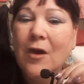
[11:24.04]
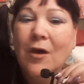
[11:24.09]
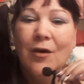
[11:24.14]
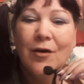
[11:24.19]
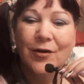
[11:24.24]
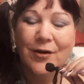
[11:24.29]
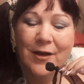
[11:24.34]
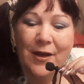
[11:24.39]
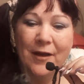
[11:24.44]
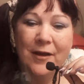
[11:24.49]

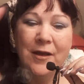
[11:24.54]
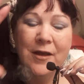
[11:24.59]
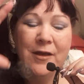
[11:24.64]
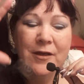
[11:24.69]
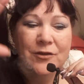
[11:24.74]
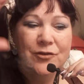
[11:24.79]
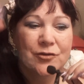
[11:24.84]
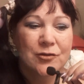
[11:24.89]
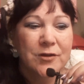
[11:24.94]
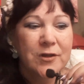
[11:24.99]
Okay,
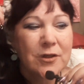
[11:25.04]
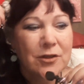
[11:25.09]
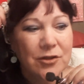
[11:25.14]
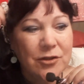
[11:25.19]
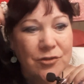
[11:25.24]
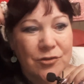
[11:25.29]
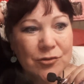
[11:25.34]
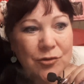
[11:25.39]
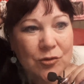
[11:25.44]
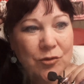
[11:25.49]
so he
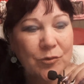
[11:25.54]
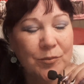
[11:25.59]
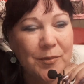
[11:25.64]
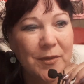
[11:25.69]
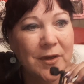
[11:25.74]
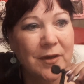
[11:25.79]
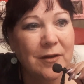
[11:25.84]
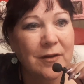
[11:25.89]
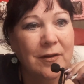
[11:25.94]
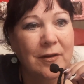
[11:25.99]
just told
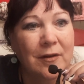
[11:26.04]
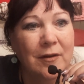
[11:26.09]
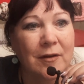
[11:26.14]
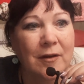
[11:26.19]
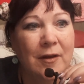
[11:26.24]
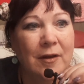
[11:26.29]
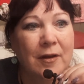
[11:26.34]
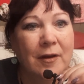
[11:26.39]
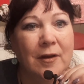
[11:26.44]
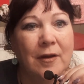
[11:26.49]
me,
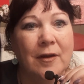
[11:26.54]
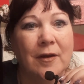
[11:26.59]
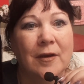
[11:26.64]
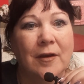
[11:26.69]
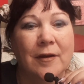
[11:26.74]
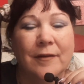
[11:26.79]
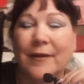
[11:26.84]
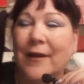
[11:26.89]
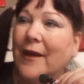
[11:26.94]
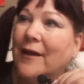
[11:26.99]

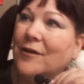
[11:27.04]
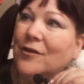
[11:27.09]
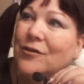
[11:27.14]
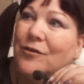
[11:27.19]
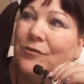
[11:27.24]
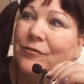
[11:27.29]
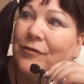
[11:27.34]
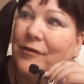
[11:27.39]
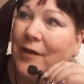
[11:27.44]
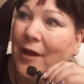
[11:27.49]
thank
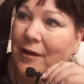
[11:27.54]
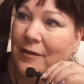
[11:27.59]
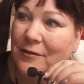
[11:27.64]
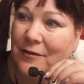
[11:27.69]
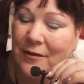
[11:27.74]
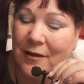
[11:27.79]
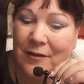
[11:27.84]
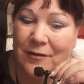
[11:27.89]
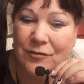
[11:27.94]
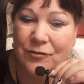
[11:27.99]
you for that.
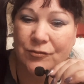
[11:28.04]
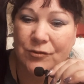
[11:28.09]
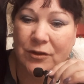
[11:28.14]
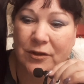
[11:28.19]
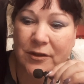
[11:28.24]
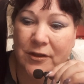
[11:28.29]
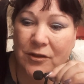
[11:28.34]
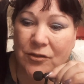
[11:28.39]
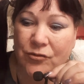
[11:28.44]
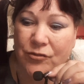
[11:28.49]
That's
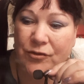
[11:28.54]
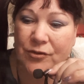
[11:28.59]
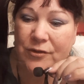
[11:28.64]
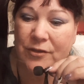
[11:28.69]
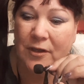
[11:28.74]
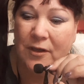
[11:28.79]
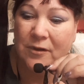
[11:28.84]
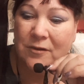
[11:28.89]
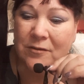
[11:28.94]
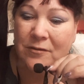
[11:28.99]
really
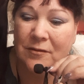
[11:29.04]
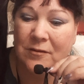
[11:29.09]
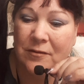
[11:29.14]
interesting.